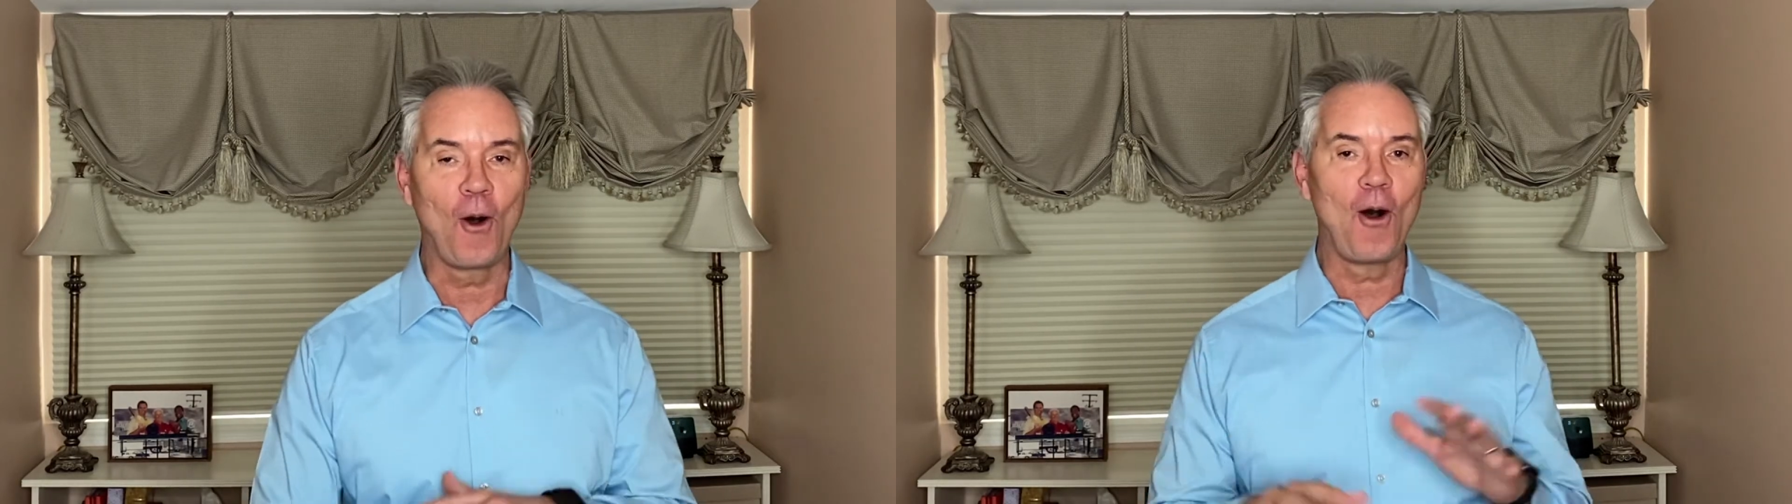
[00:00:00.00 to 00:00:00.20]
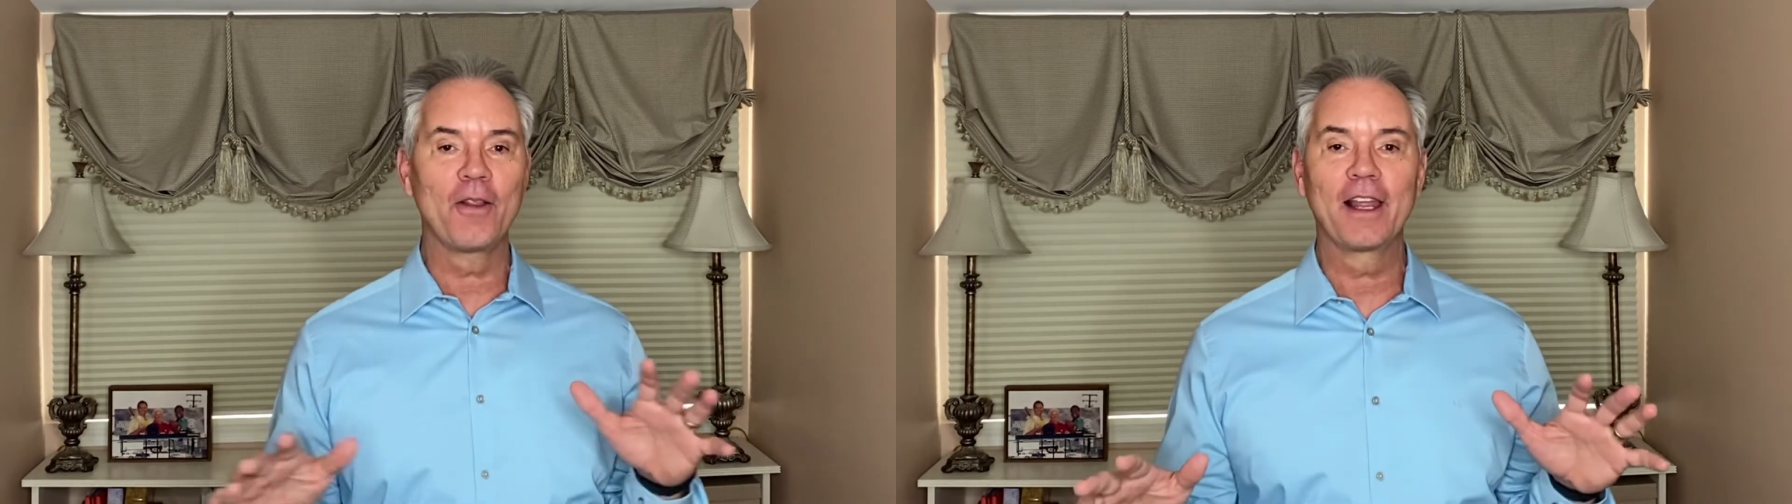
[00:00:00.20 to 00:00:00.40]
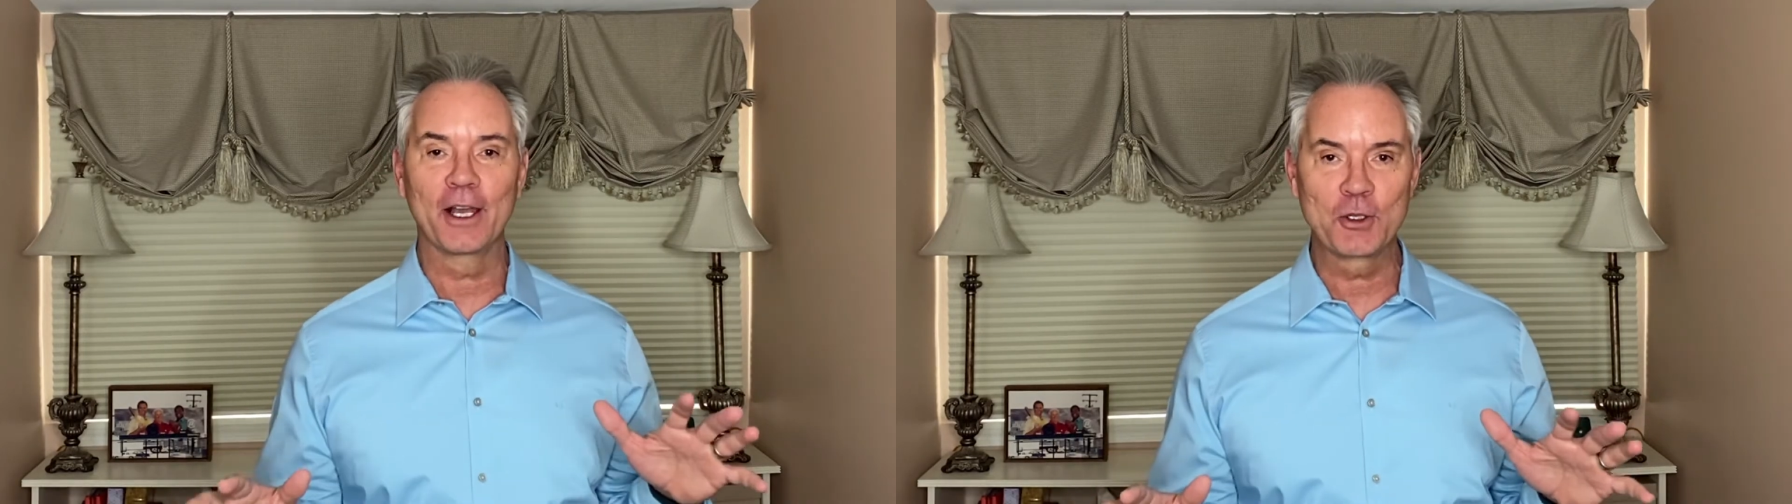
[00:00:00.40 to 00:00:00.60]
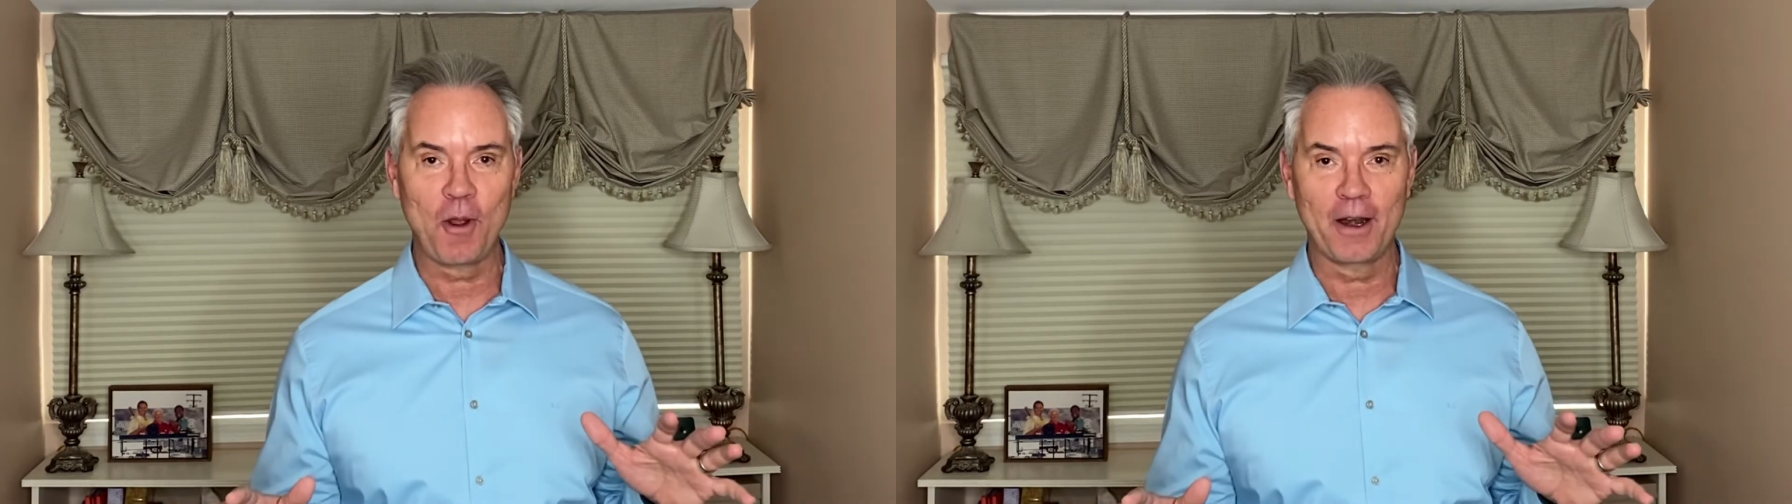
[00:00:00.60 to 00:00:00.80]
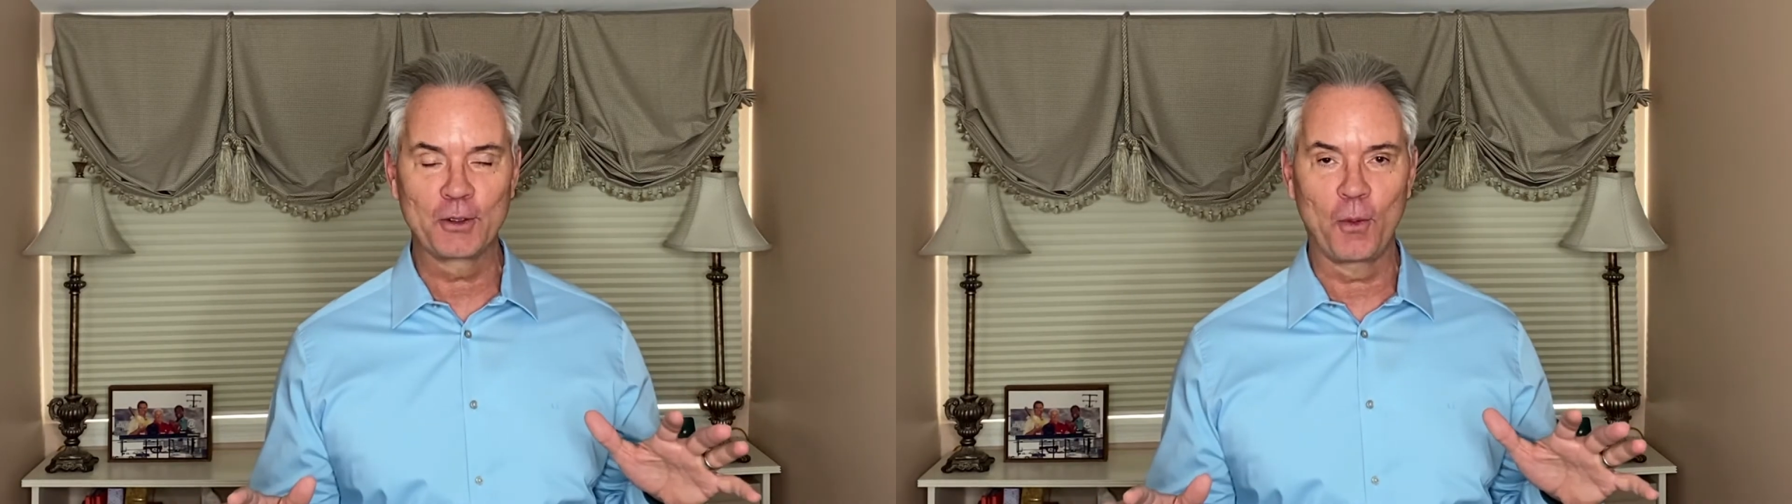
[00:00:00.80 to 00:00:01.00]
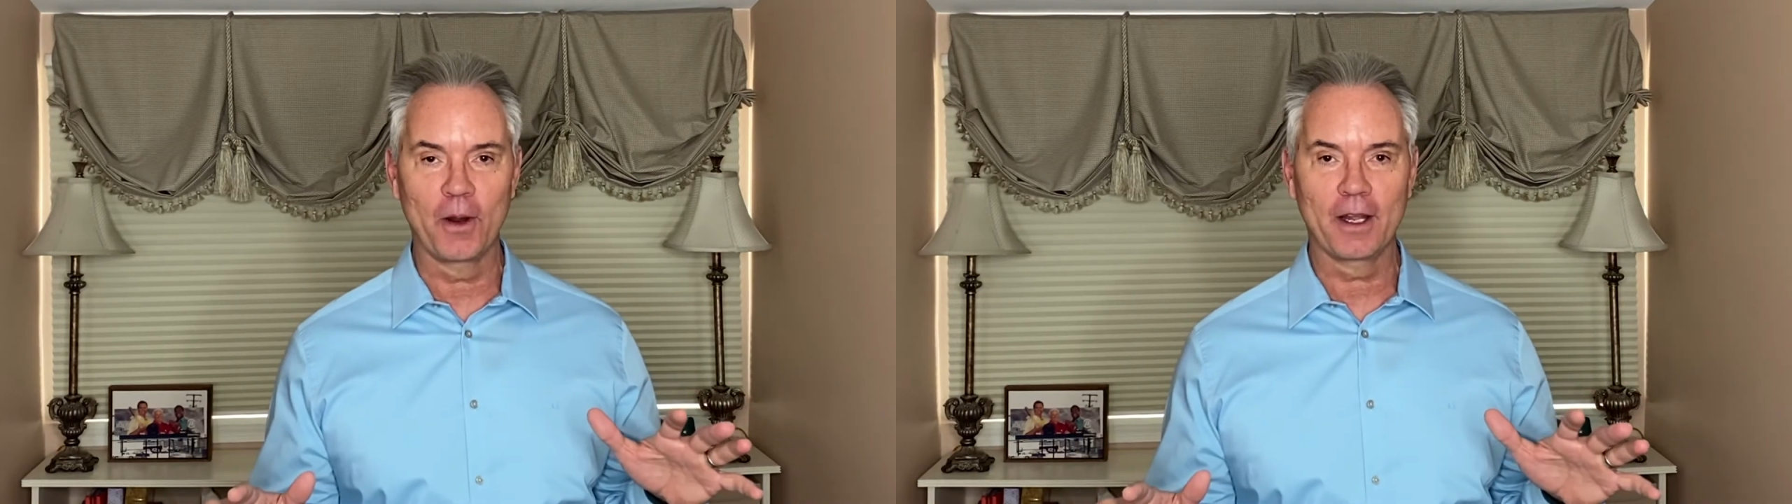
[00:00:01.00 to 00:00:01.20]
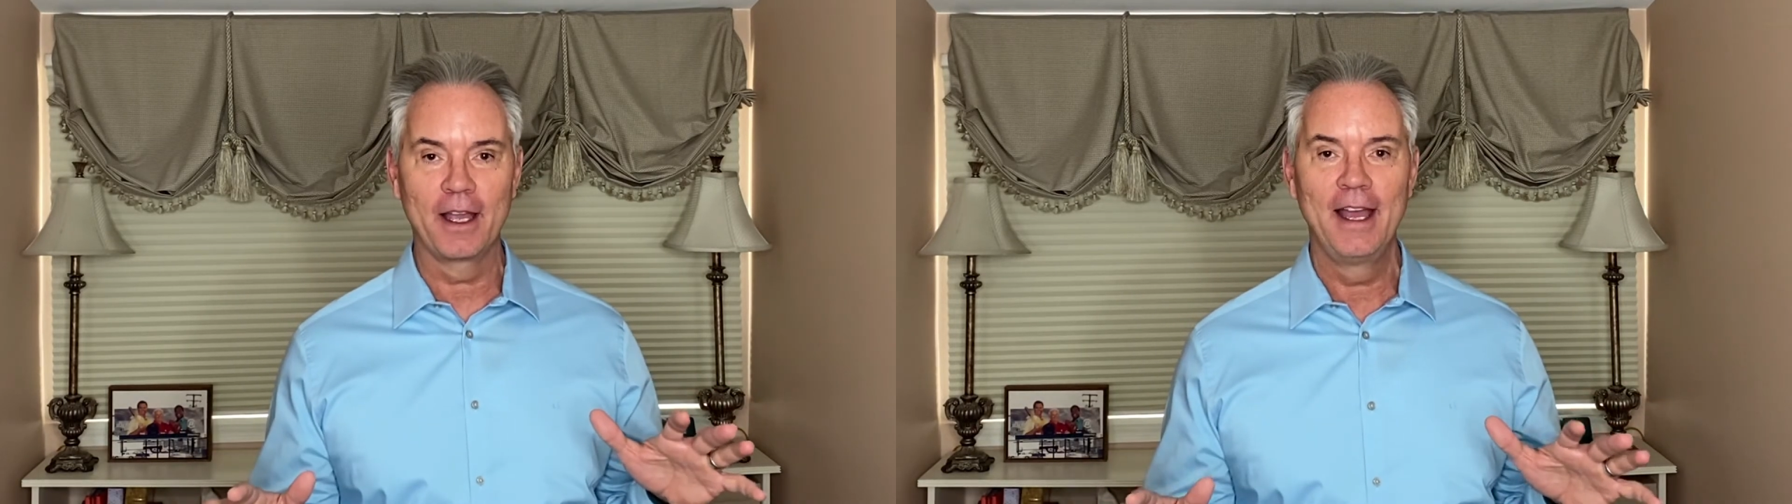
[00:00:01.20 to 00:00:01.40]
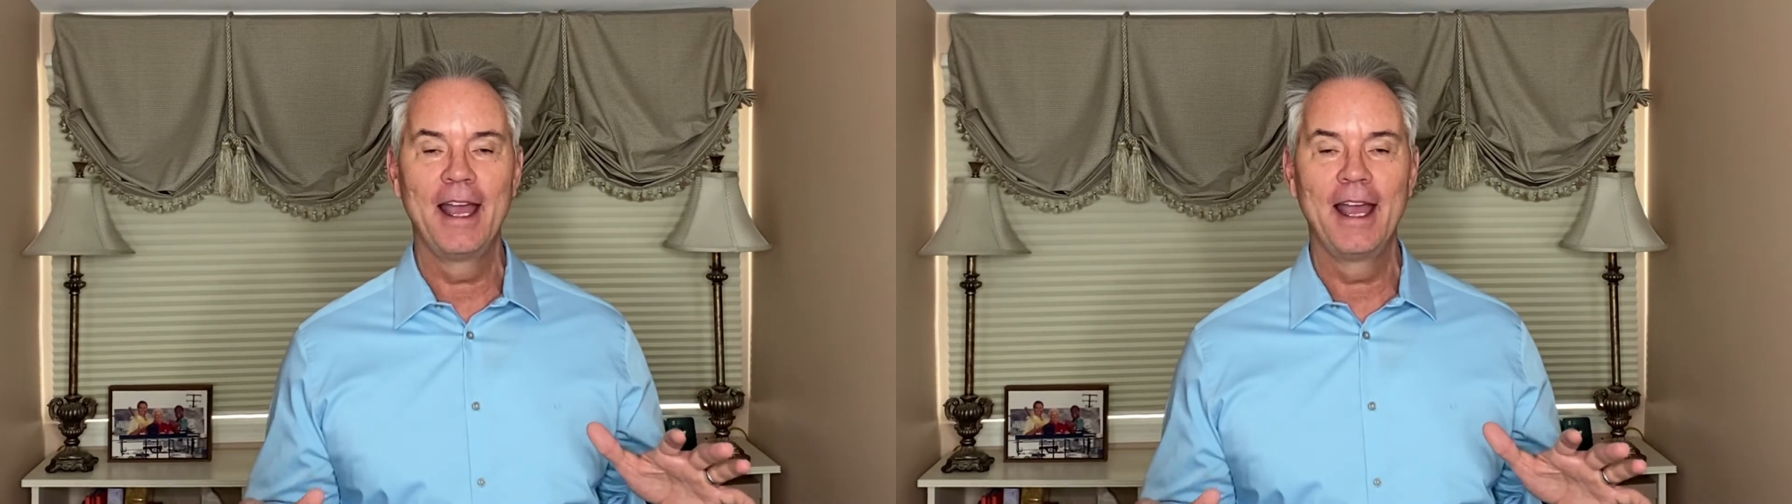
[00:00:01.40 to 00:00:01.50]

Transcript: all the electronics work,